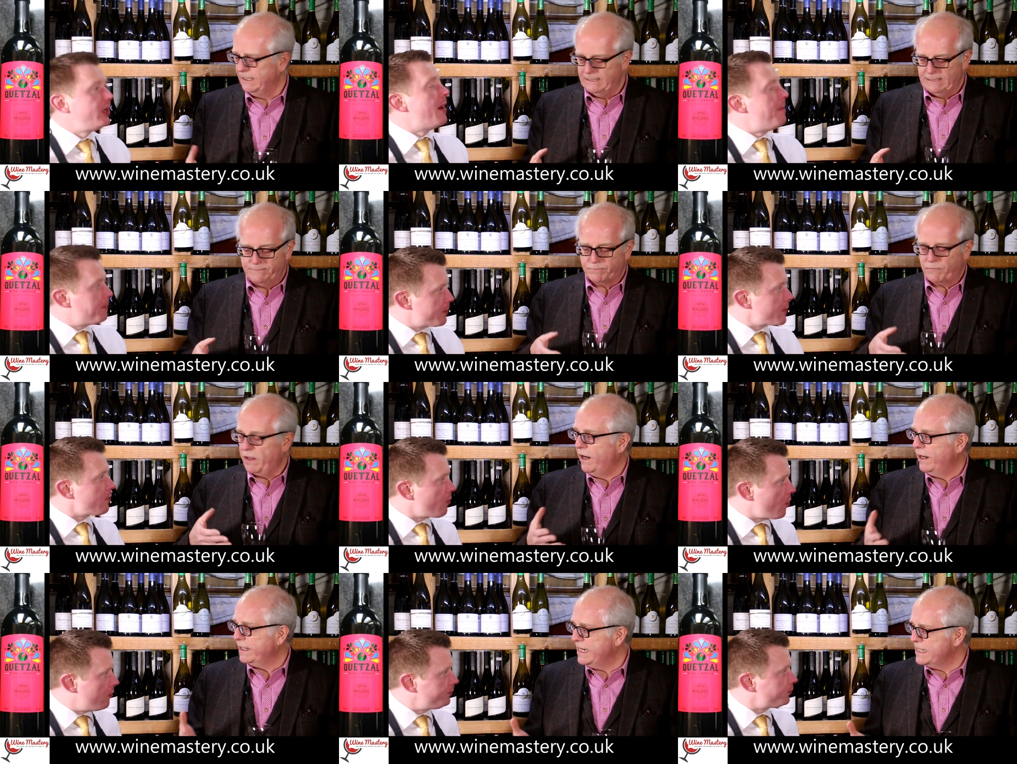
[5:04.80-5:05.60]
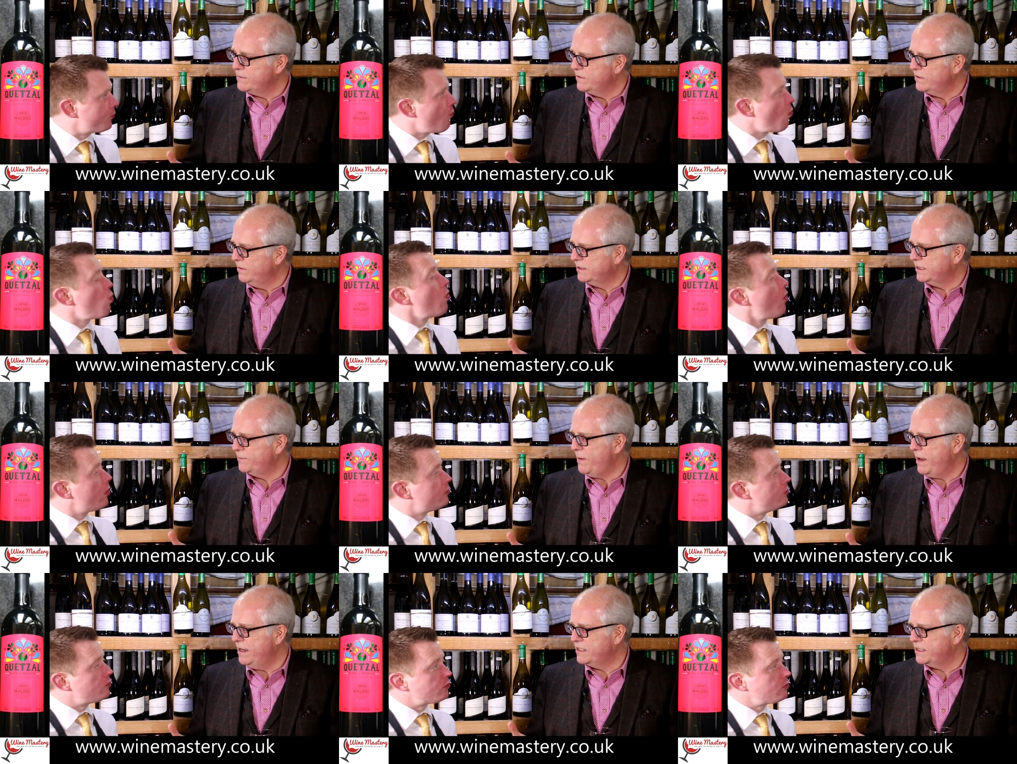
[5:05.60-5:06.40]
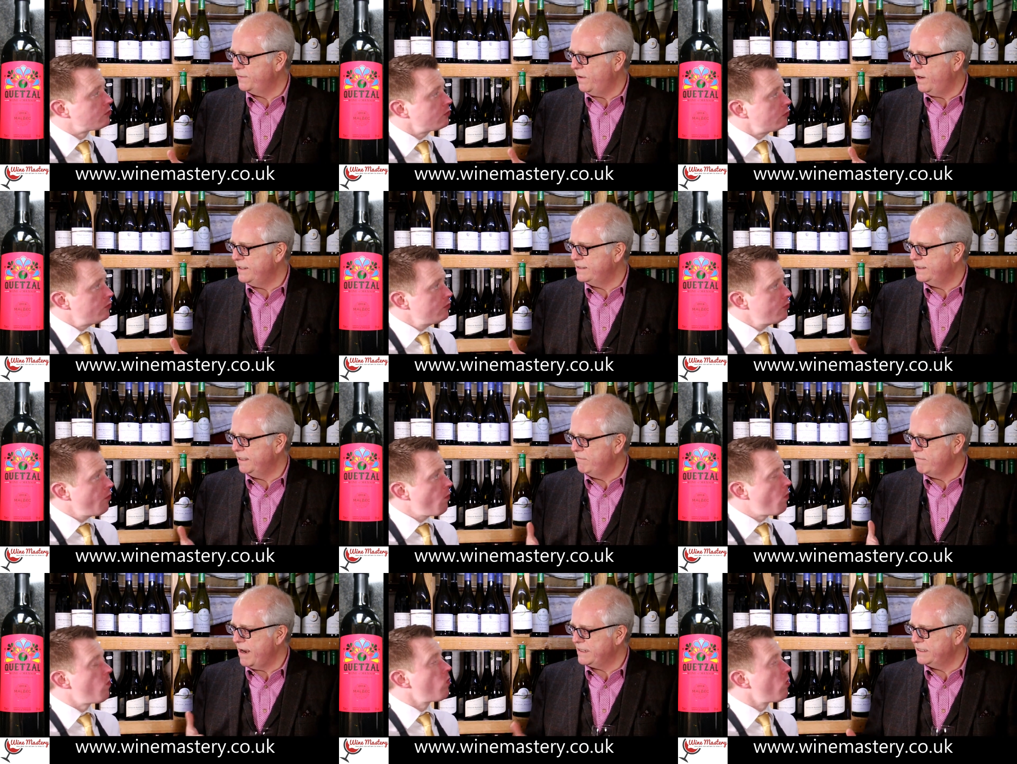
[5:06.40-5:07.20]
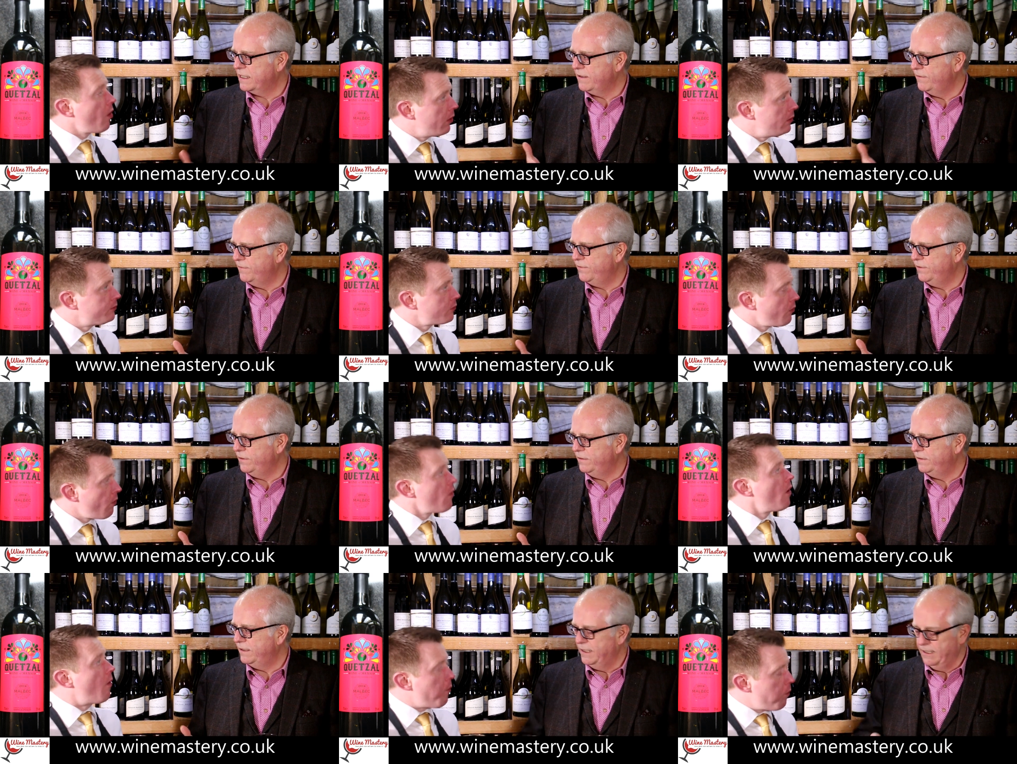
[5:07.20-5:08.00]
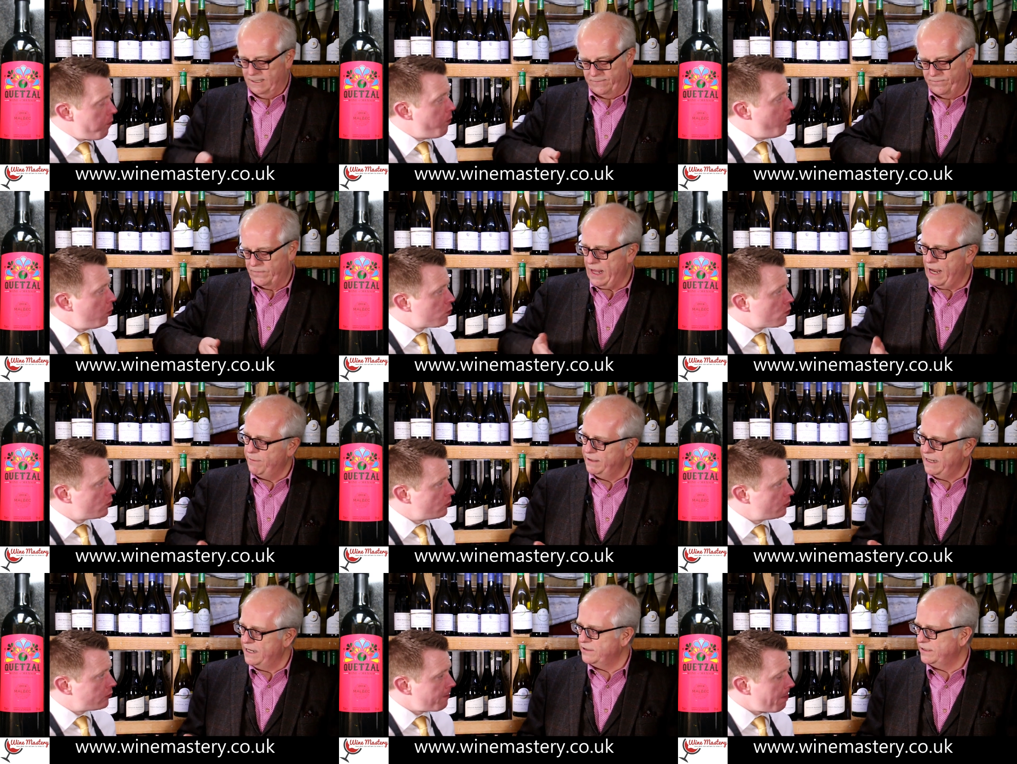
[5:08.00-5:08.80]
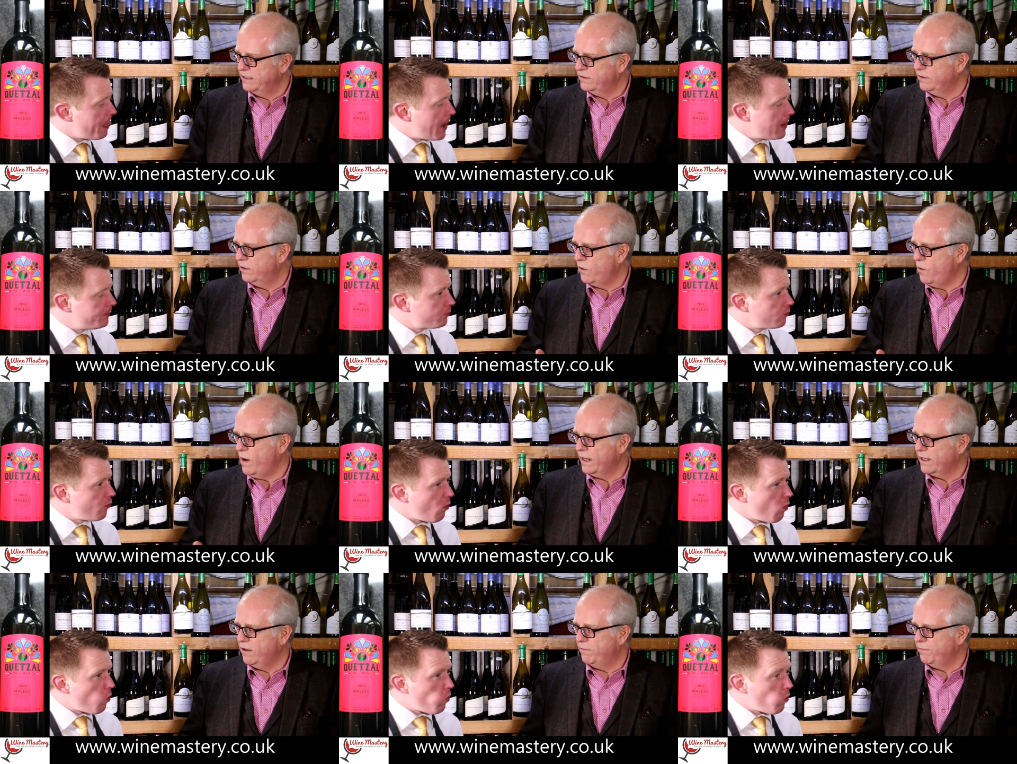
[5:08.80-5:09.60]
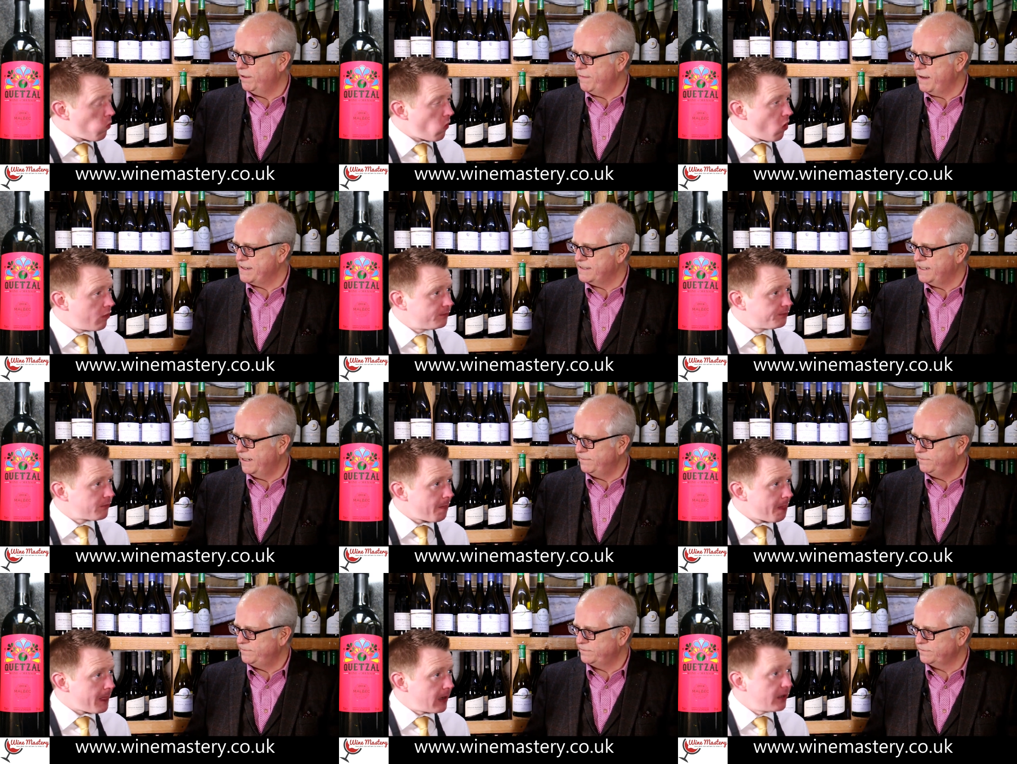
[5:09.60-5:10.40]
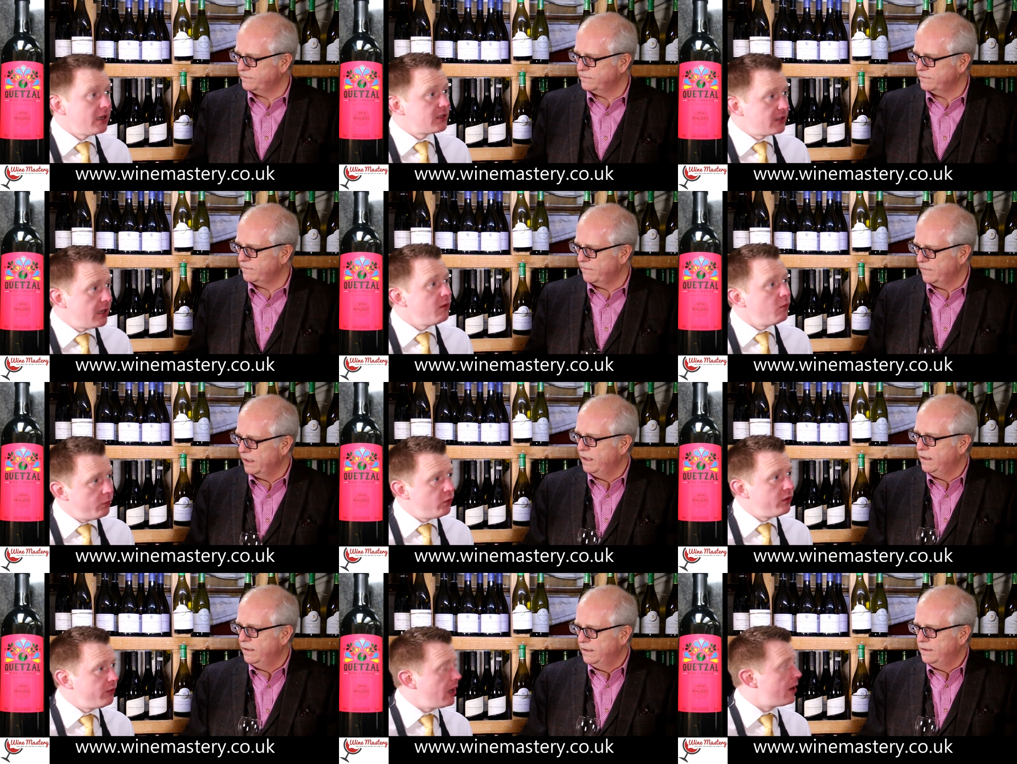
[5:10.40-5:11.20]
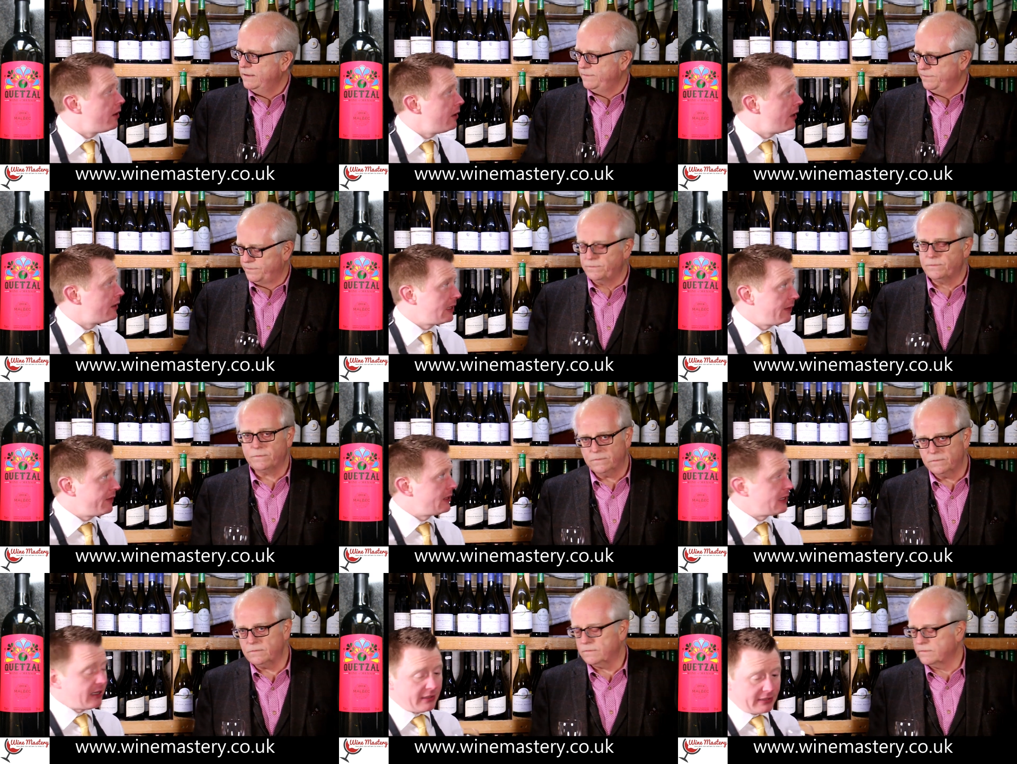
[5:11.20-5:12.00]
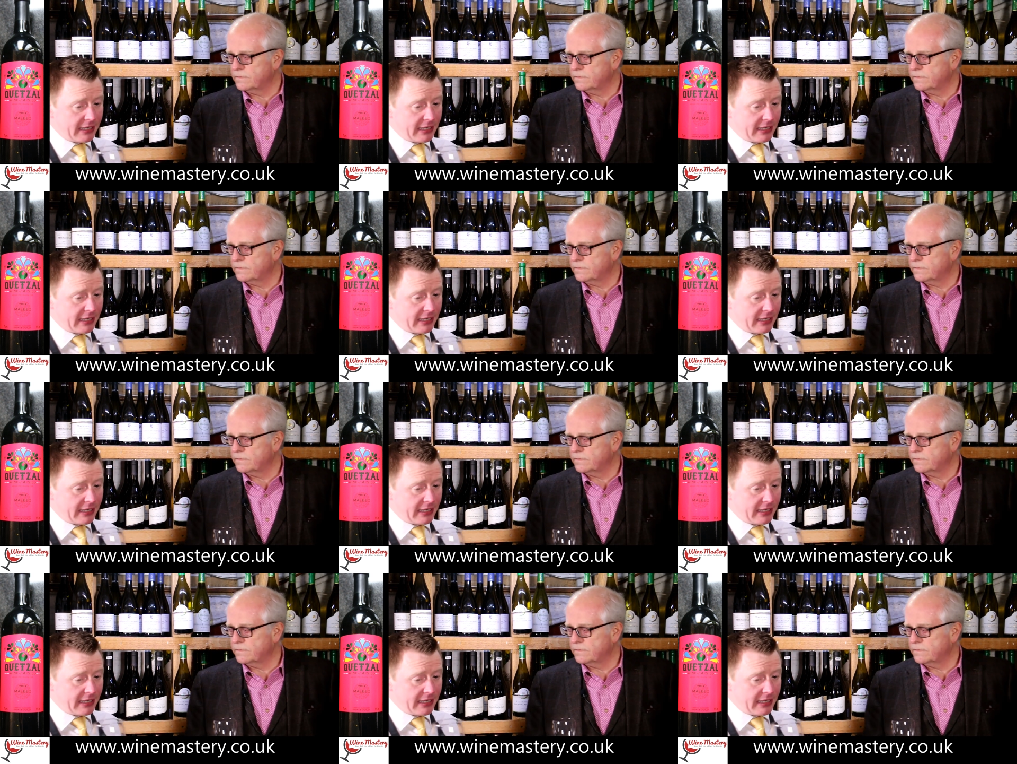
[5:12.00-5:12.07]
Speaker 1: Yeah. I guess with sort of spicy Mexican food, mm-hmm. that would actually sort of quite complement it.
Speaker 2: Yes, yeah, it would, yeah, and it definitely take the